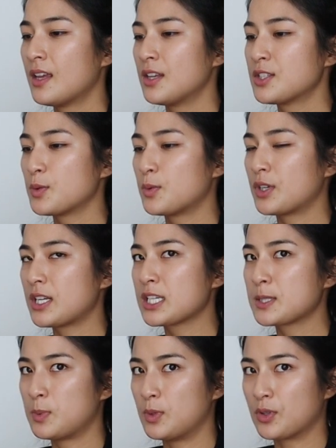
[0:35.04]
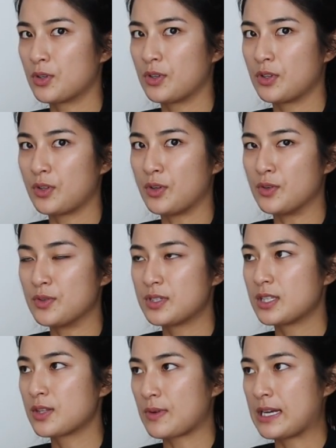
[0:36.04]
So we're going to explore those
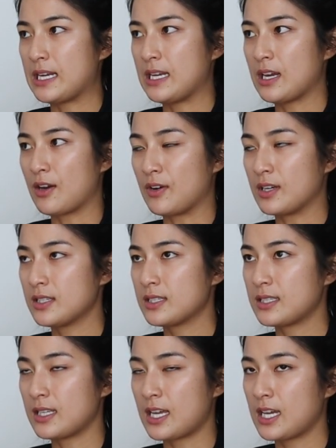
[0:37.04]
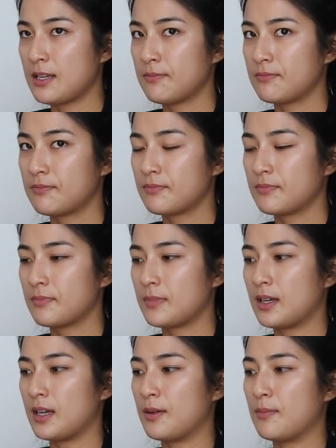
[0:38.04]
3 areas today
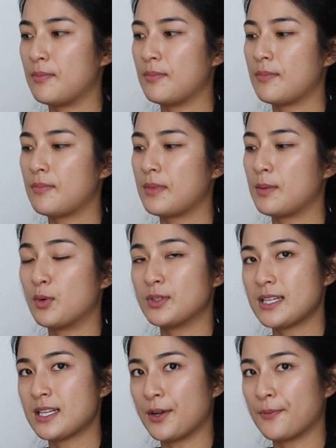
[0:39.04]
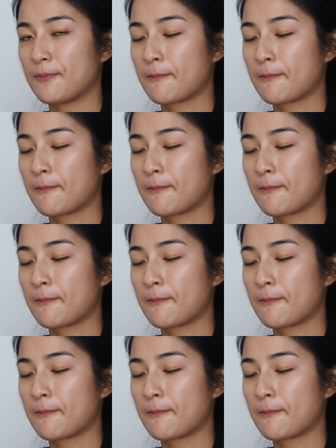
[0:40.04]
in more detail.